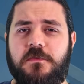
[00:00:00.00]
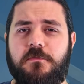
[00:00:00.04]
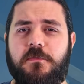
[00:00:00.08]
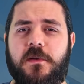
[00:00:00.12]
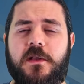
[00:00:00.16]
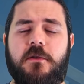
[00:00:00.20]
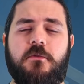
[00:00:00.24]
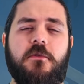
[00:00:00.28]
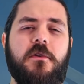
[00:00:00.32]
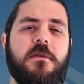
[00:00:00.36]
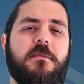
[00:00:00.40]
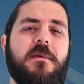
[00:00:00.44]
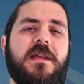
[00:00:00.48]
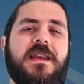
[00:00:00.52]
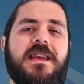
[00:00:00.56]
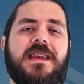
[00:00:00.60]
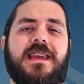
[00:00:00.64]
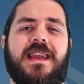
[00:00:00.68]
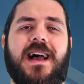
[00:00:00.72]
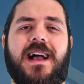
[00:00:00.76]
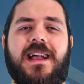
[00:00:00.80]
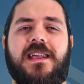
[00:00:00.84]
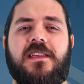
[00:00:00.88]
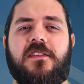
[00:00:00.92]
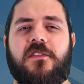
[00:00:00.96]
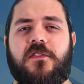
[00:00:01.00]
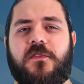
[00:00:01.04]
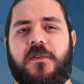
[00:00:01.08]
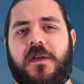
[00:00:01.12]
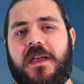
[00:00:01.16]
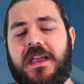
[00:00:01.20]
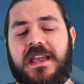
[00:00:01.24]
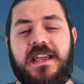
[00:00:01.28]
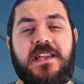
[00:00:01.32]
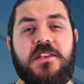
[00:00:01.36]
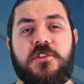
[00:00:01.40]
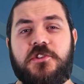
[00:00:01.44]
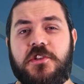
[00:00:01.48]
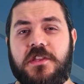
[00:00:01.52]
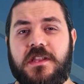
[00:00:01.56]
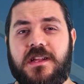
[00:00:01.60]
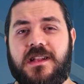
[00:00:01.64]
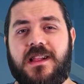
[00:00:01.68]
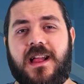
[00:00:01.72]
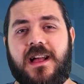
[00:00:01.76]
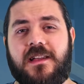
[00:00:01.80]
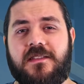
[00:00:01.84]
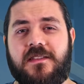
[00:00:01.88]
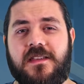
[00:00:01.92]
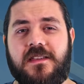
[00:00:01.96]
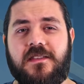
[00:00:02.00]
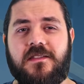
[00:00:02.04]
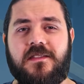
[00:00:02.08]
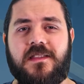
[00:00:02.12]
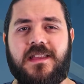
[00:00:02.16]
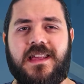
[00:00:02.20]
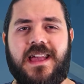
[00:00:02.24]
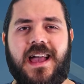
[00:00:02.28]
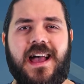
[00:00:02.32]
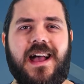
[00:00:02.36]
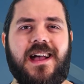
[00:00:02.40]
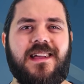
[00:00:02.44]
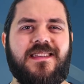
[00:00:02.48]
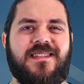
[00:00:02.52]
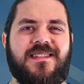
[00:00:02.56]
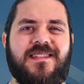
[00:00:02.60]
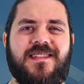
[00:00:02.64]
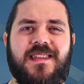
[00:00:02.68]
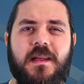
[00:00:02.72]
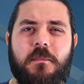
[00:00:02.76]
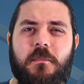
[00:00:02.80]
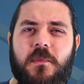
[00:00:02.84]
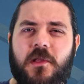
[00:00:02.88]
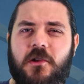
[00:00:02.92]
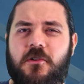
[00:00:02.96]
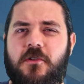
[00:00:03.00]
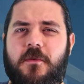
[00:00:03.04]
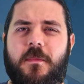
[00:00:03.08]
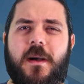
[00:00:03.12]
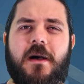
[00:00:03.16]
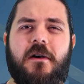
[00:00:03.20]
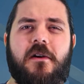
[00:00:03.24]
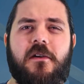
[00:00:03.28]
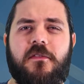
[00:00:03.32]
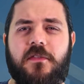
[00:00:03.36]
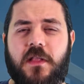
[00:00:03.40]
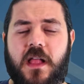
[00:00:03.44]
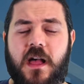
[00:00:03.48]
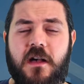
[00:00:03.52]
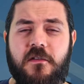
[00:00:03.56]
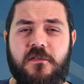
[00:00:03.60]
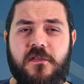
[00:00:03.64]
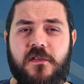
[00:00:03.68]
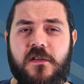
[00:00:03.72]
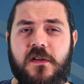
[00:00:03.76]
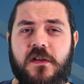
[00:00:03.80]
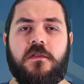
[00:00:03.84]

but it would have been nice for each of the classes to get a similar amount of love.